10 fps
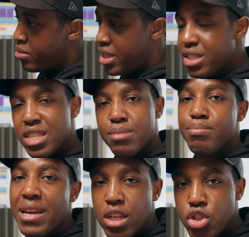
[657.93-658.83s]
This is
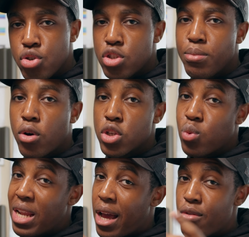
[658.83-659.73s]
mainly due to because
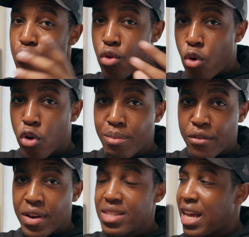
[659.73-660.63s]
when I record my
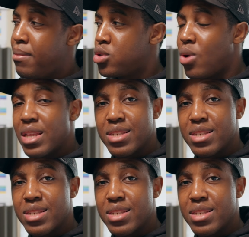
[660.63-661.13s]
face cam as well at the